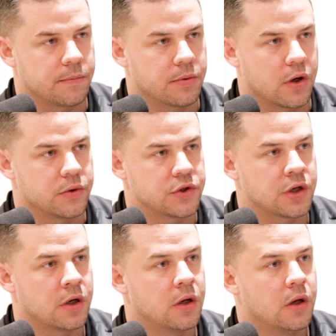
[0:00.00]

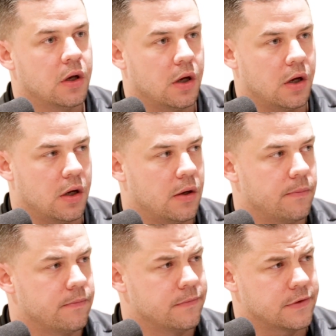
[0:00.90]
approach.
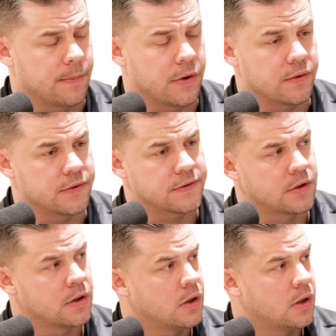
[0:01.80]
Some of those